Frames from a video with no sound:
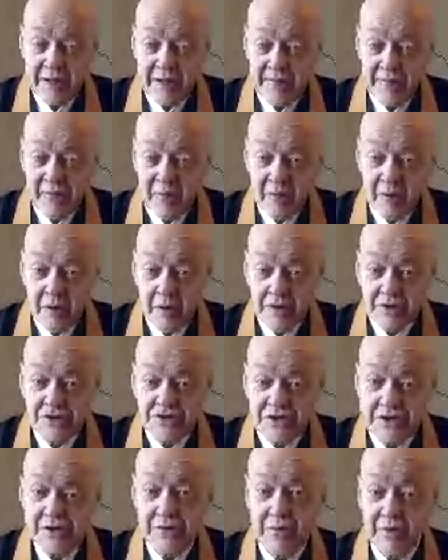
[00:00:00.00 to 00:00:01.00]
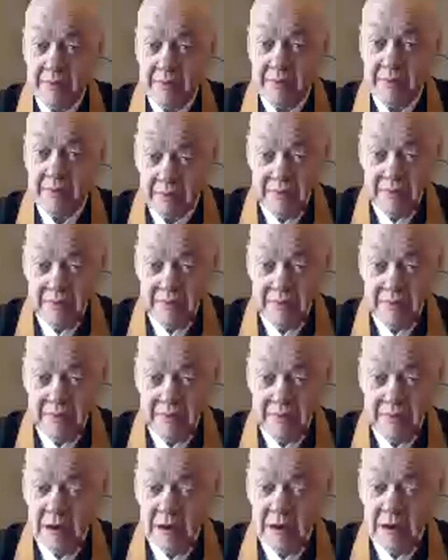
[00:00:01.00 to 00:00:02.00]
evil, sacred and profane.
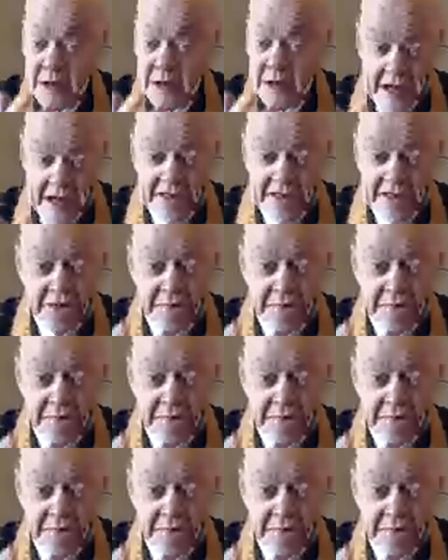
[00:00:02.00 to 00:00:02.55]
Ask